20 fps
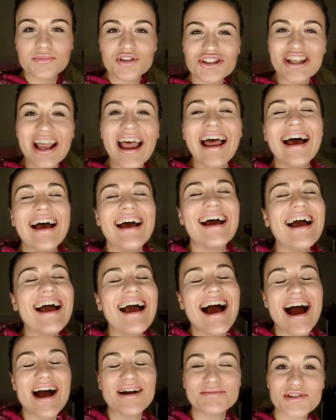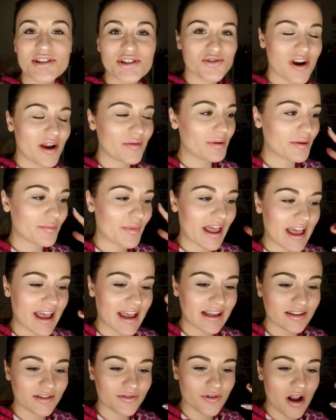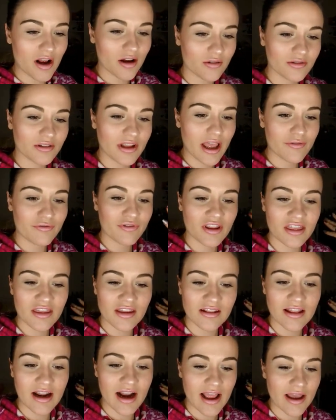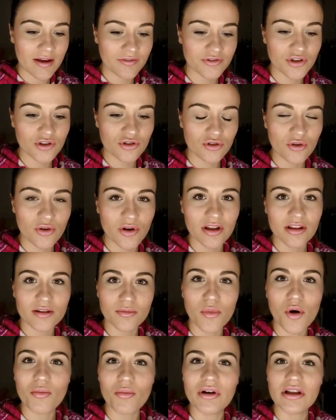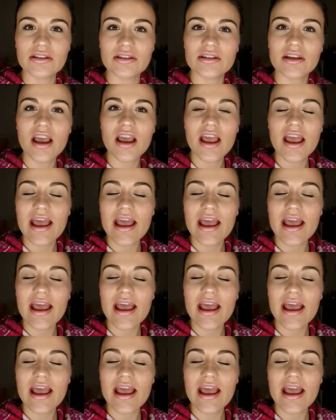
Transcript: just wrapping my head around everything that I have to do at the moment,